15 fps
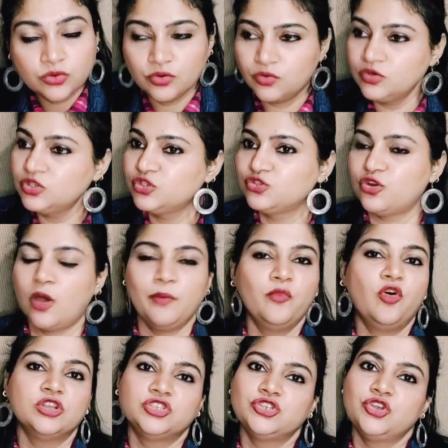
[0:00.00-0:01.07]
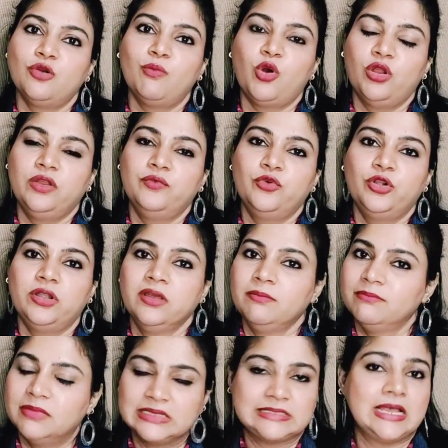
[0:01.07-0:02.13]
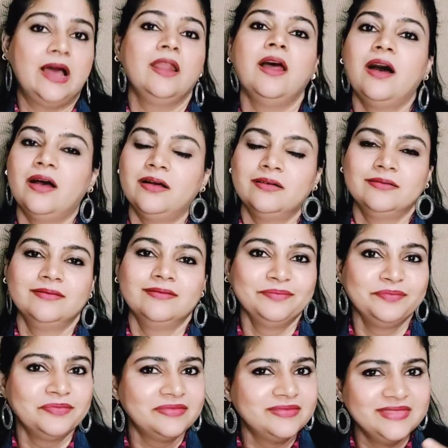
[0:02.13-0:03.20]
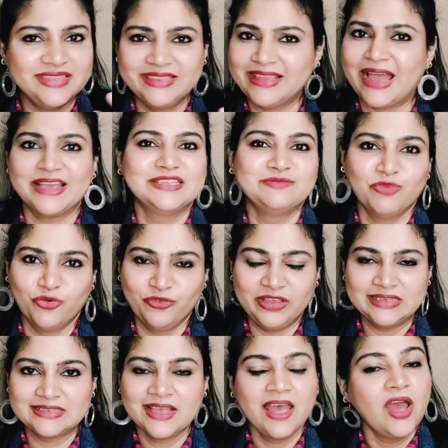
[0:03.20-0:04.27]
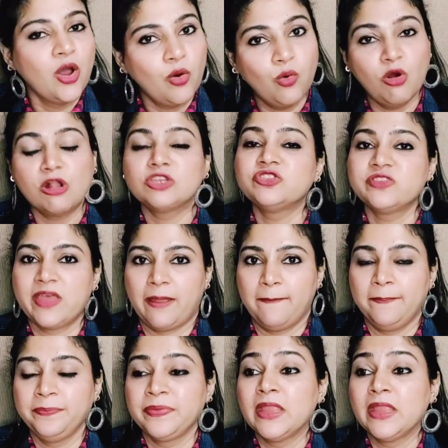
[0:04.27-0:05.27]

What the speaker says: Don't stop watching your Bollywood masala nice movies. Watch them.